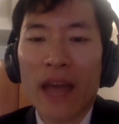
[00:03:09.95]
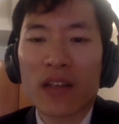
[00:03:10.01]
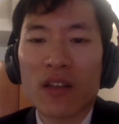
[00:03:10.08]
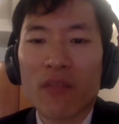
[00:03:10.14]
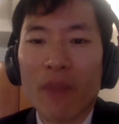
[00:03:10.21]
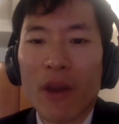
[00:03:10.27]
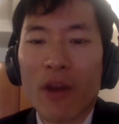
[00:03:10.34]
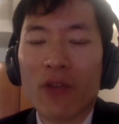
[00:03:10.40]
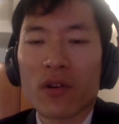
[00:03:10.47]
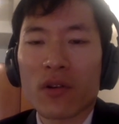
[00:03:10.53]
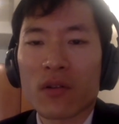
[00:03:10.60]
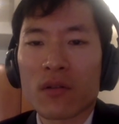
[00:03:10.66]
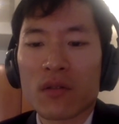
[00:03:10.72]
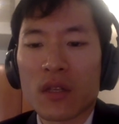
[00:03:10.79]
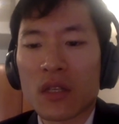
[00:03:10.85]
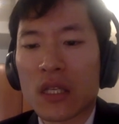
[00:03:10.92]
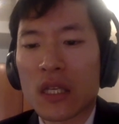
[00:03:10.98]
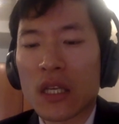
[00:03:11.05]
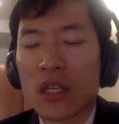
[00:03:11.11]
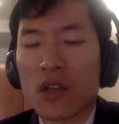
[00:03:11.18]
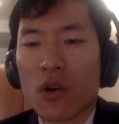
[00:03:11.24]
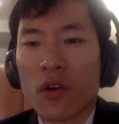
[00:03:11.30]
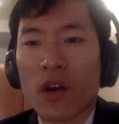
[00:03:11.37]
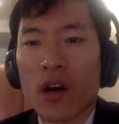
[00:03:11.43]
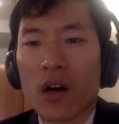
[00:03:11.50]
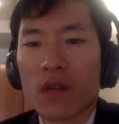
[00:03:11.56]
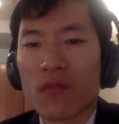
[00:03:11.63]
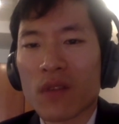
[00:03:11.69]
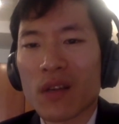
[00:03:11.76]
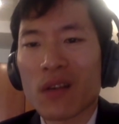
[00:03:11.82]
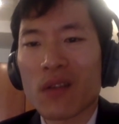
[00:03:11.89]
active periodontal disease going
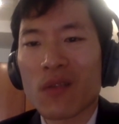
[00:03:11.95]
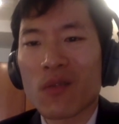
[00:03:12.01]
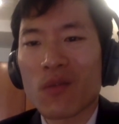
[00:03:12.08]
on?